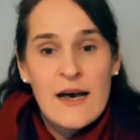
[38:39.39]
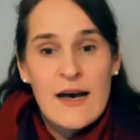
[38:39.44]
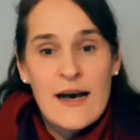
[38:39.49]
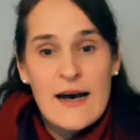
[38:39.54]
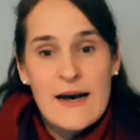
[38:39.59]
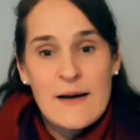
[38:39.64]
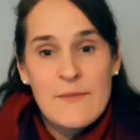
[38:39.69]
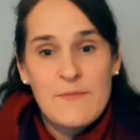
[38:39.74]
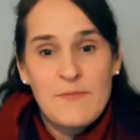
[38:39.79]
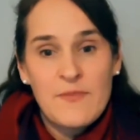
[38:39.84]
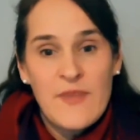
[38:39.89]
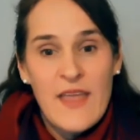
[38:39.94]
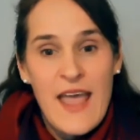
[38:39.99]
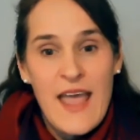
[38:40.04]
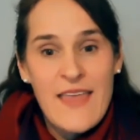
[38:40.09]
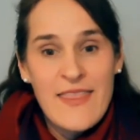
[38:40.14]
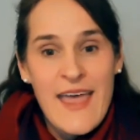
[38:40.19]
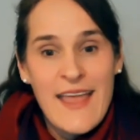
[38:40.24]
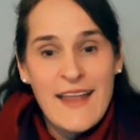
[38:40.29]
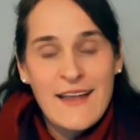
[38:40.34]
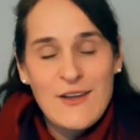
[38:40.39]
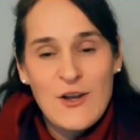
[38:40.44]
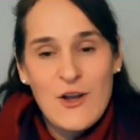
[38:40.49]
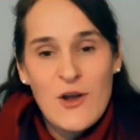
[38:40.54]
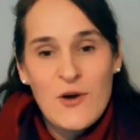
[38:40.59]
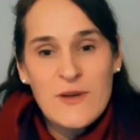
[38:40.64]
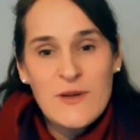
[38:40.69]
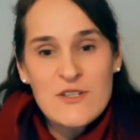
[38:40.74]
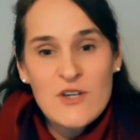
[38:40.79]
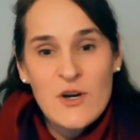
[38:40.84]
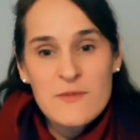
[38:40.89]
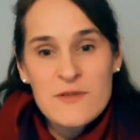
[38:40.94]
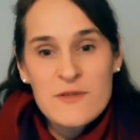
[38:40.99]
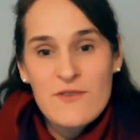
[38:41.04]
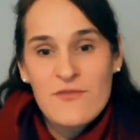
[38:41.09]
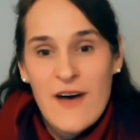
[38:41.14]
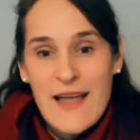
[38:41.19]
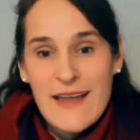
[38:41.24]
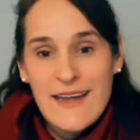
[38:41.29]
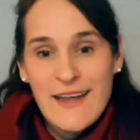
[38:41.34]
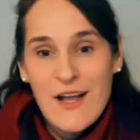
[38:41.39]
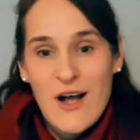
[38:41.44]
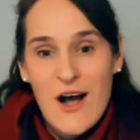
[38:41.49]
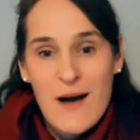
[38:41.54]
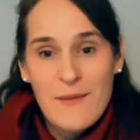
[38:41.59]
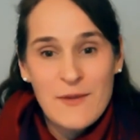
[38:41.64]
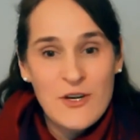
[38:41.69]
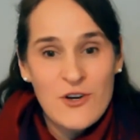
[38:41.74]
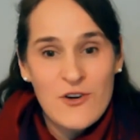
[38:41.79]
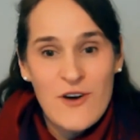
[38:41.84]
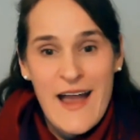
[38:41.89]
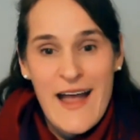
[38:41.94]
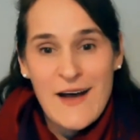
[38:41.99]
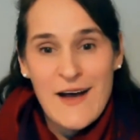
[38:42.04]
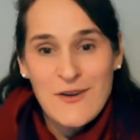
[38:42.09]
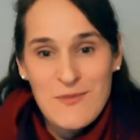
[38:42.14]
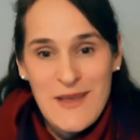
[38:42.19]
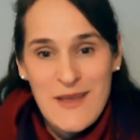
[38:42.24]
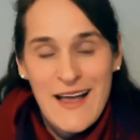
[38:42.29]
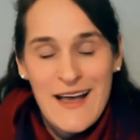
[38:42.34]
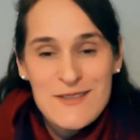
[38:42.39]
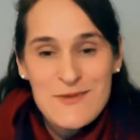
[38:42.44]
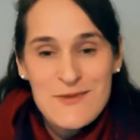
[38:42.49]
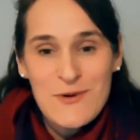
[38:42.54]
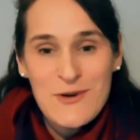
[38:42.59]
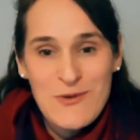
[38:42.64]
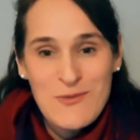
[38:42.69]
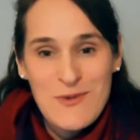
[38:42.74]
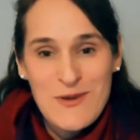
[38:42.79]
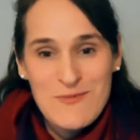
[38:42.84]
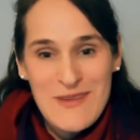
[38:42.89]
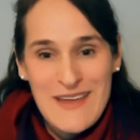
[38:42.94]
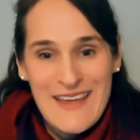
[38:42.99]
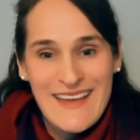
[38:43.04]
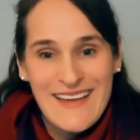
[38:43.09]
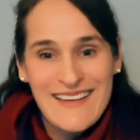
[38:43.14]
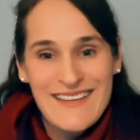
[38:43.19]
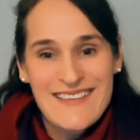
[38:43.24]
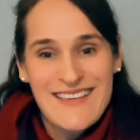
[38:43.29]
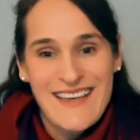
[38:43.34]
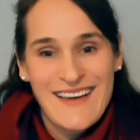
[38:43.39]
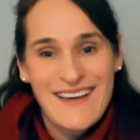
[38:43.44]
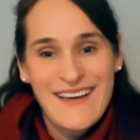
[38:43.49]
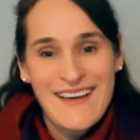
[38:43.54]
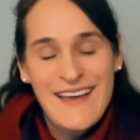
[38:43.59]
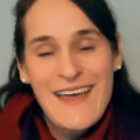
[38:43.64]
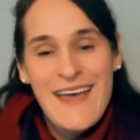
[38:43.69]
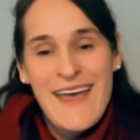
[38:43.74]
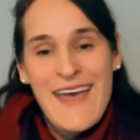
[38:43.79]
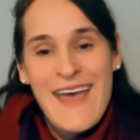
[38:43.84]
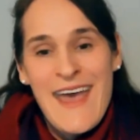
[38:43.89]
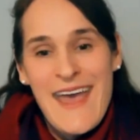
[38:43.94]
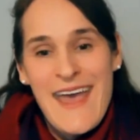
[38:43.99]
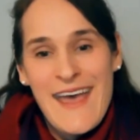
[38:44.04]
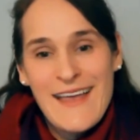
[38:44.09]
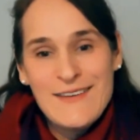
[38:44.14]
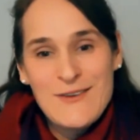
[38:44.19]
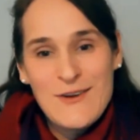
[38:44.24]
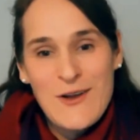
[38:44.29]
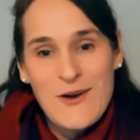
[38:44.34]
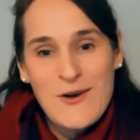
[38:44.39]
And then, you know, in terms of finding common ground, because we're human beings, and,